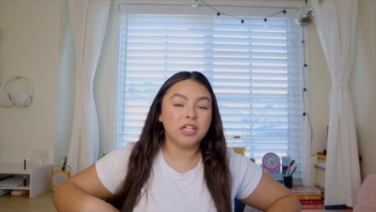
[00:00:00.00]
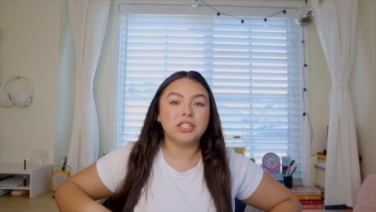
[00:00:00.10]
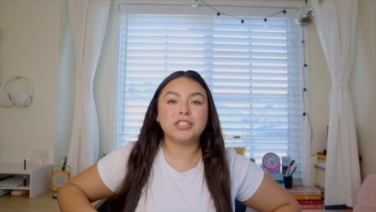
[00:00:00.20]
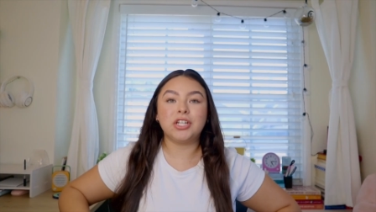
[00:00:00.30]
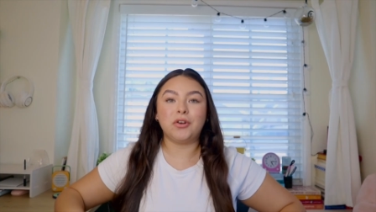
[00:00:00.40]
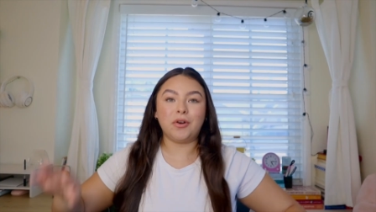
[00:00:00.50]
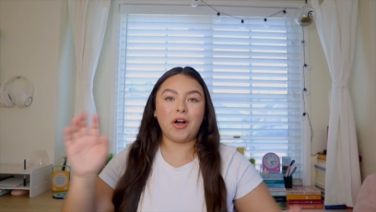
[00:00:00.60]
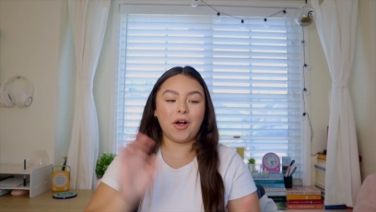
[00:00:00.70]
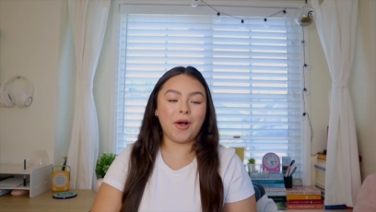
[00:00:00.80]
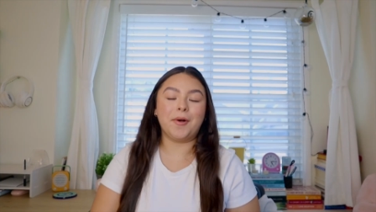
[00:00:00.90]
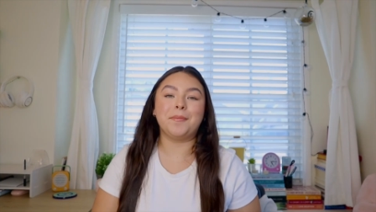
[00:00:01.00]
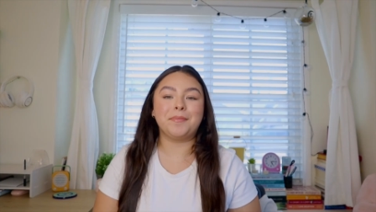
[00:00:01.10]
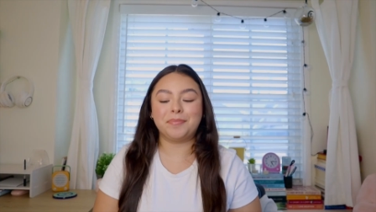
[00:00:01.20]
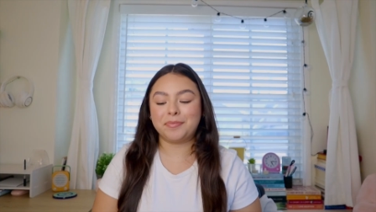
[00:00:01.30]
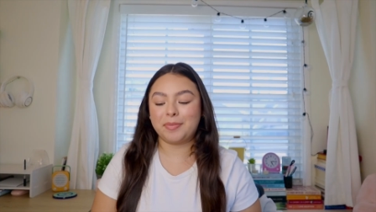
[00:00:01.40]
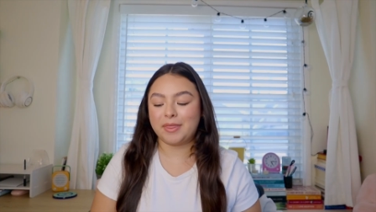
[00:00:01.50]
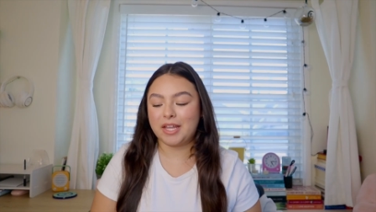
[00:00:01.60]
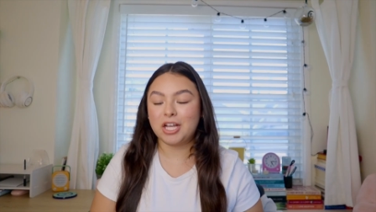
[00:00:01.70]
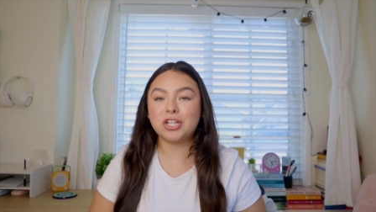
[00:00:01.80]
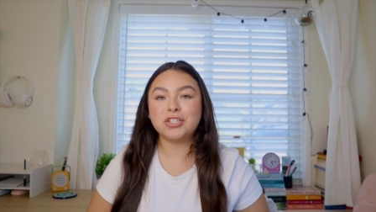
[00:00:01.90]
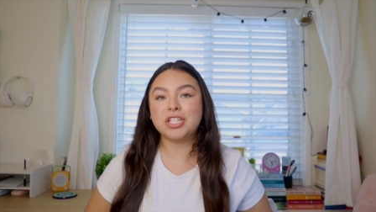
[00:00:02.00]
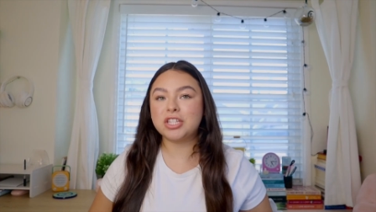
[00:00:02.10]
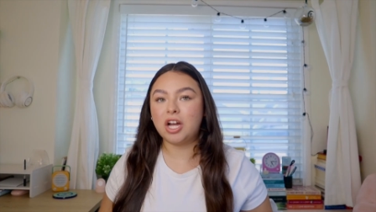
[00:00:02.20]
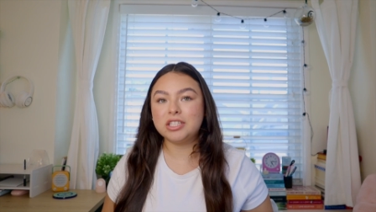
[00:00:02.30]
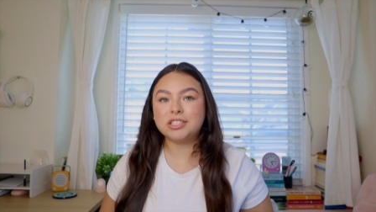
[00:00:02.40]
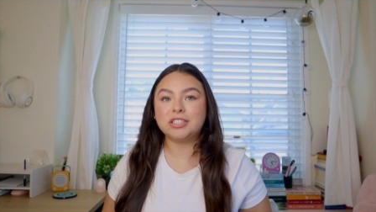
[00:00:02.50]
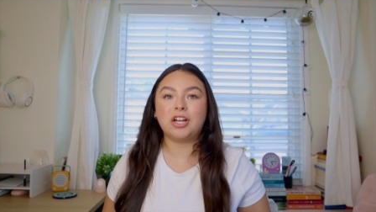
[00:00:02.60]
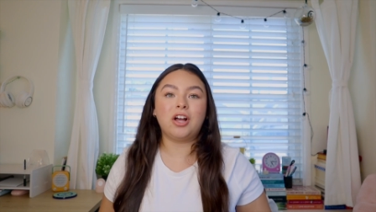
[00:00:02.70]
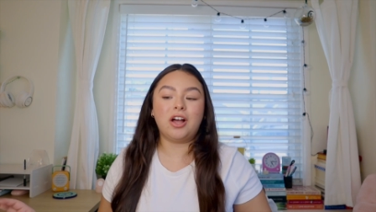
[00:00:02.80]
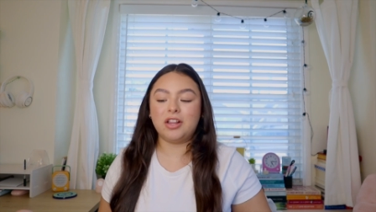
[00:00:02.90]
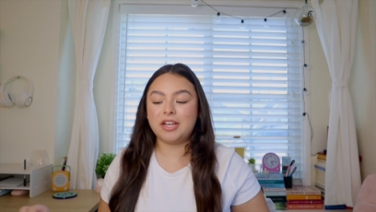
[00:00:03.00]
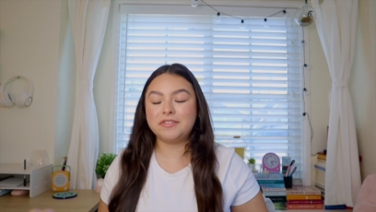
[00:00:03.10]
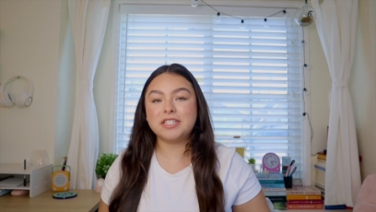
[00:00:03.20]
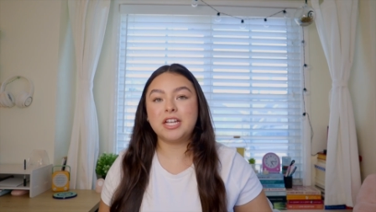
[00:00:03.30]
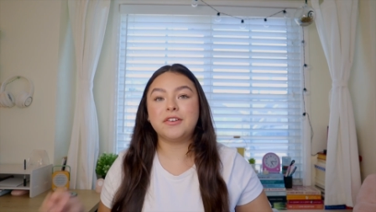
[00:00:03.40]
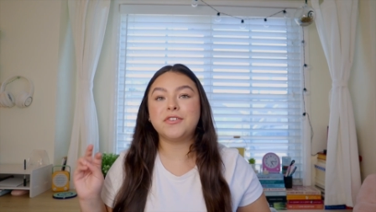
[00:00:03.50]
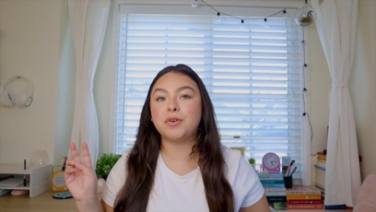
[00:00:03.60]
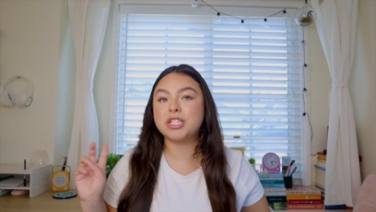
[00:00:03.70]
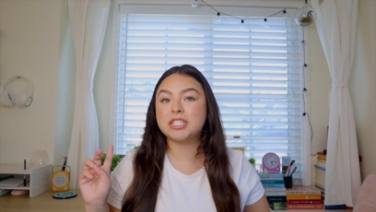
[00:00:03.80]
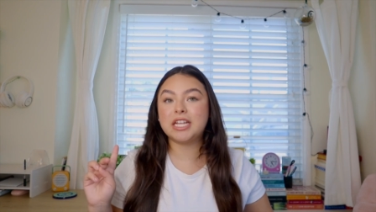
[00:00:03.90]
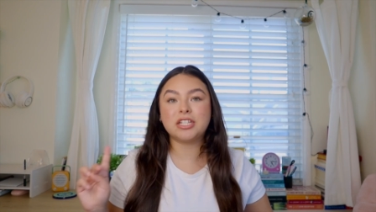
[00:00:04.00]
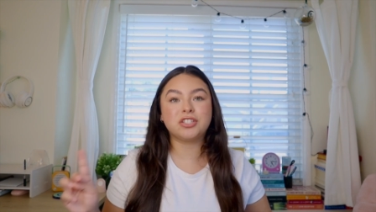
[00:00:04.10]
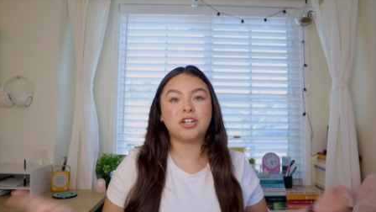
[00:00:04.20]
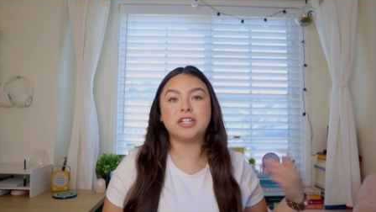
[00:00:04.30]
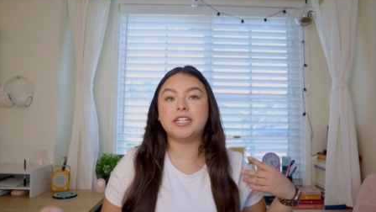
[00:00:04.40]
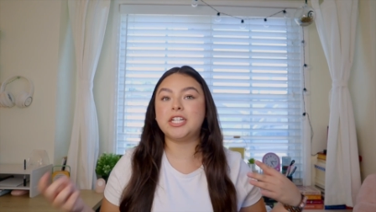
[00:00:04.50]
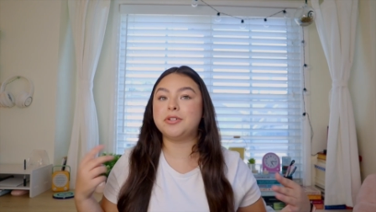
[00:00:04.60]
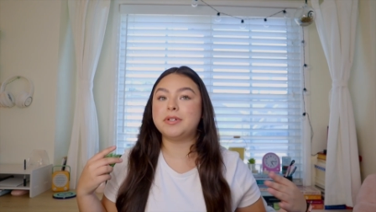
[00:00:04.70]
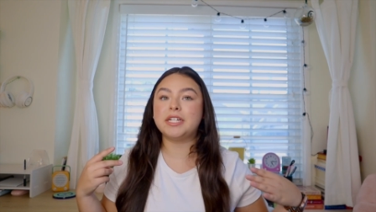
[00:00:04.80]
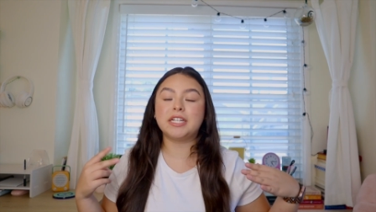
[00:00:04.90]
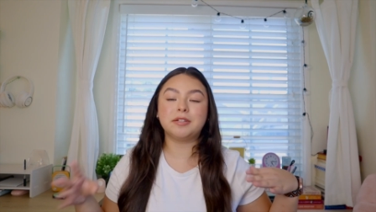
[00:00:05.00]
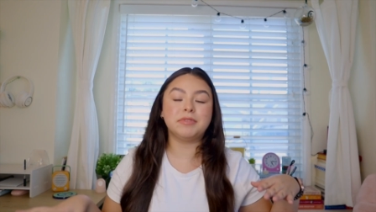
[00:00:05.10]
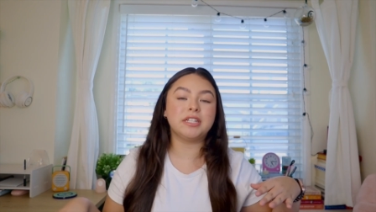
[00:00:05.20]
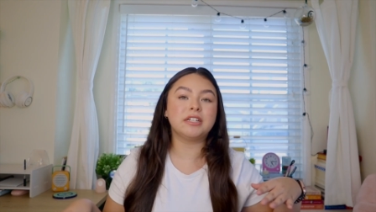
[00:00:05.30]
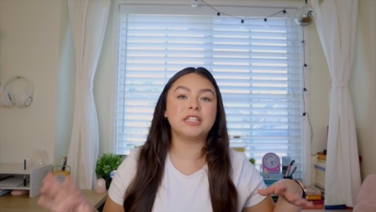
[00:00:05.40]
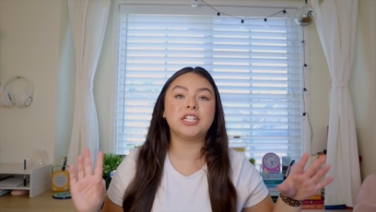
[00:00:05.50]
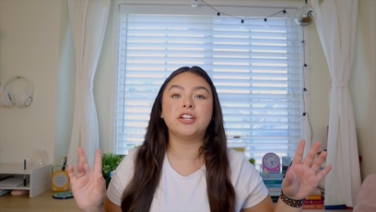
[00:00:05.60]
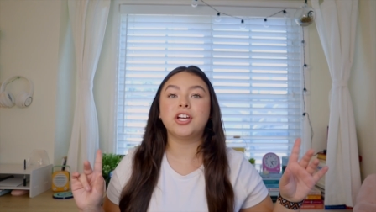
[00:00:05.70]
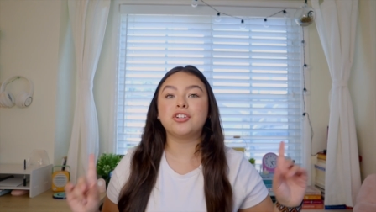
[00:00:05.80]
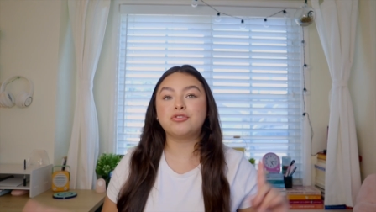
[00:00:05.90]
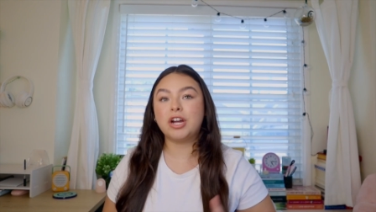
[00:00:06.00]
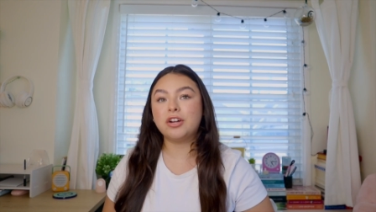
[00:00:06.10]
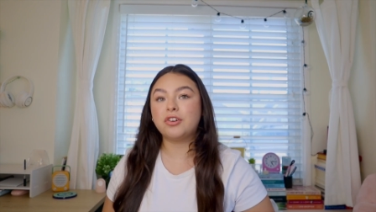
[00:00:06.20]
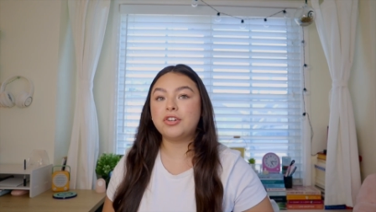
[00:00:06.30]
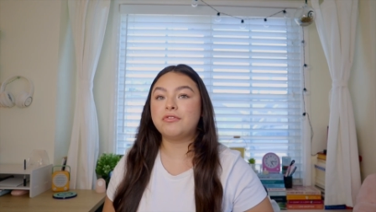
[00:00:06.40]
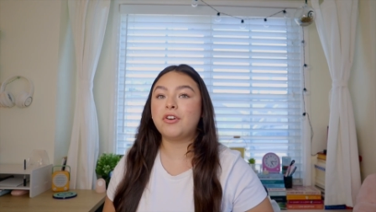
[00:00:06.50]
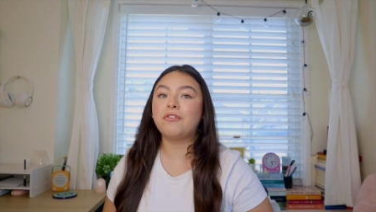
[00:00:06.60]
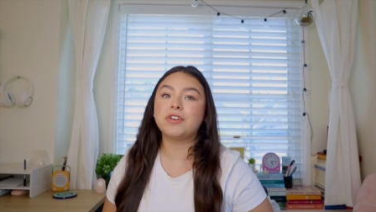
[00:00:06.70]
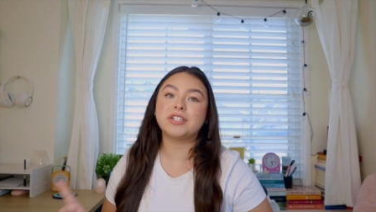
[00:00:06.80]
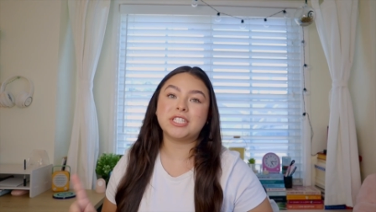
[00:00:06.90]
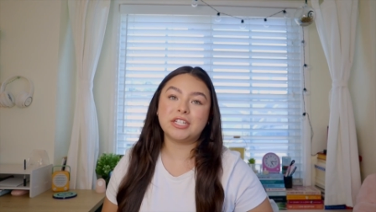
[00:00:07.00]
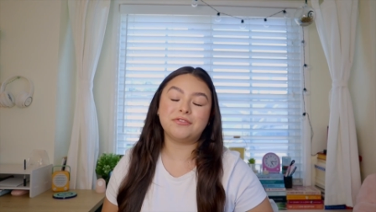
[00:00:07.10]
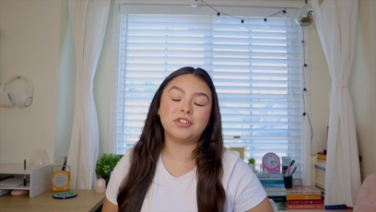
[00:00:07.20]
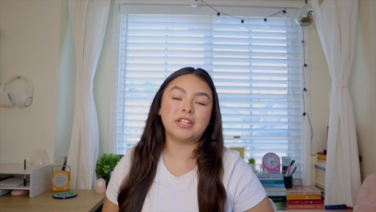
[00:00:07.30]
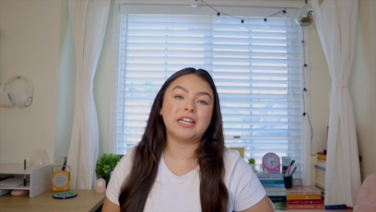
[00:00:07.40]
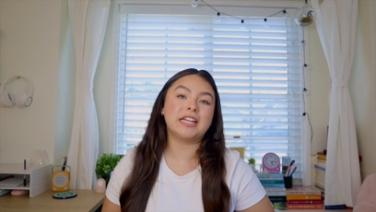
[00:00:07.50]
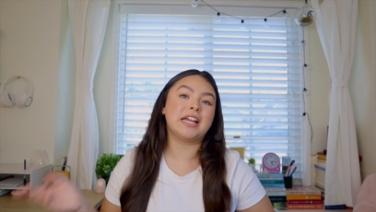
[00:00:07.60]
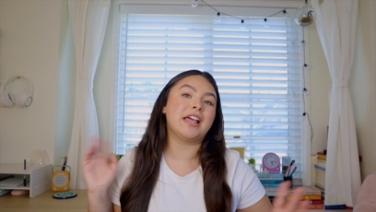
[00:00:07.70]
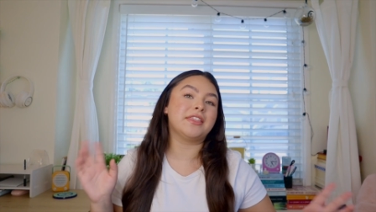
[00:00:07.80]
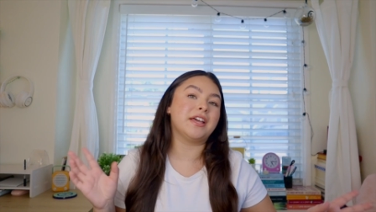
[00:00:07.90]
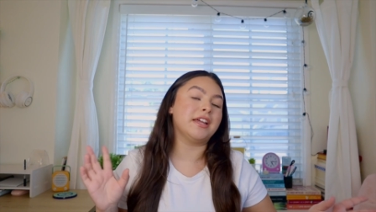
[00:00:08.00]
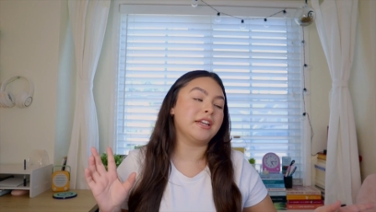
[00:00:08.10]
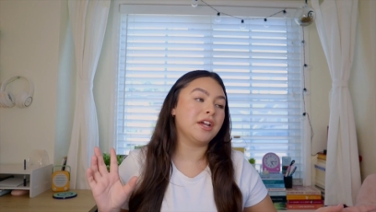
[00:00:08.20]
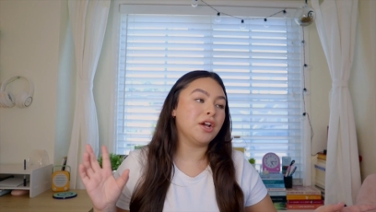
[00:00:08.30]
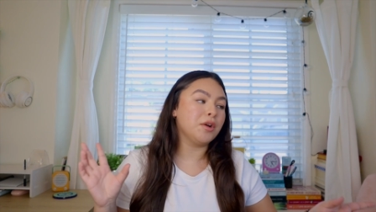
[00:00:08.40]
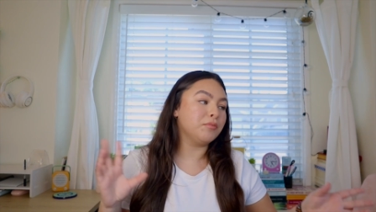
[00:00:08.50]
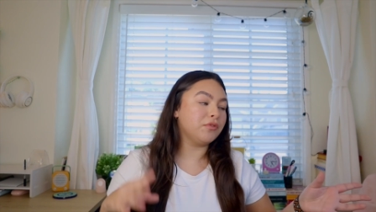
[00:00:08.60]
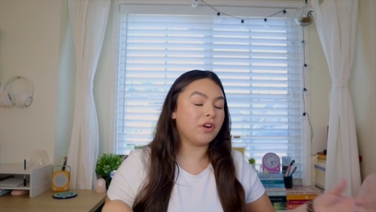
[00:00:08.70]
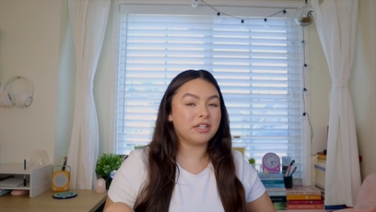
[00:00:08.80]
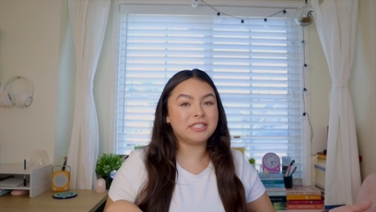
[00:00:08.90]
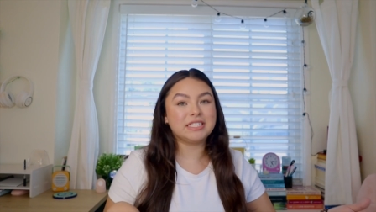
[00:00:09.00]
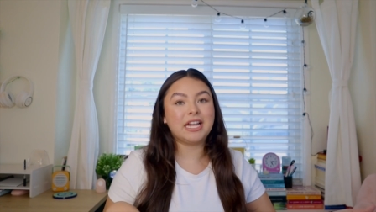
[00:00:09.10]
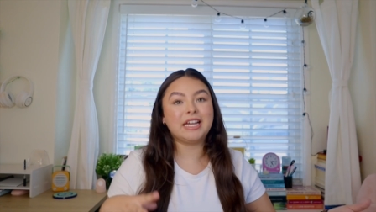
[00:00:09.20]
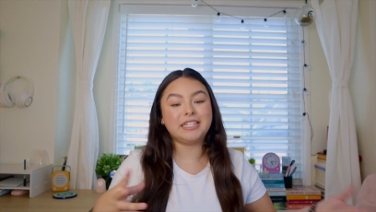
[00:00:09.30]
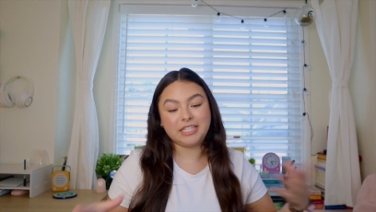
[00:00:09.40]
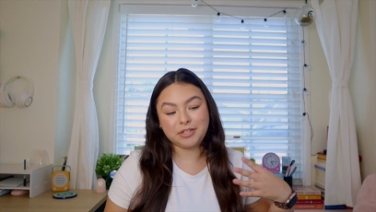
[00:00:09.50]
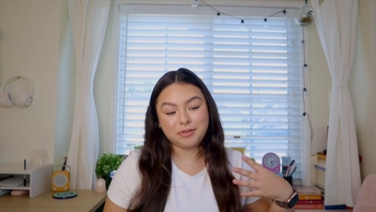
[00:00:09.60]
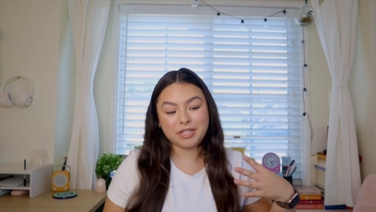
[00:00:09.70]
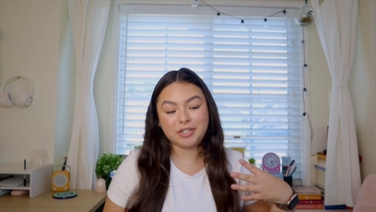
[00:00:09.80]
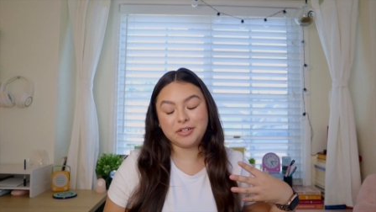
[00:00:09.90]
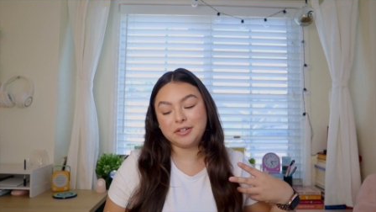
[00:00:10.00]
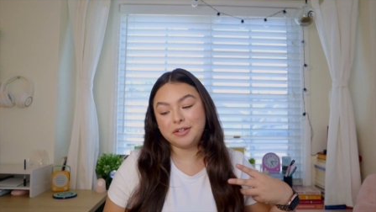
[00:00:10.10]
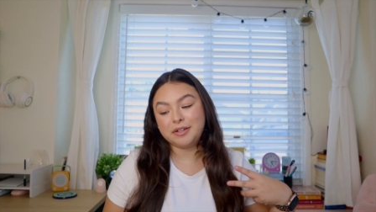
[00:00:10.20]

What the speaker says: So, closing thoughts. All I have to say, if you want us to get started e-reading immediately, try it on your phone first, see if you like it, and then move on to get an e-reader.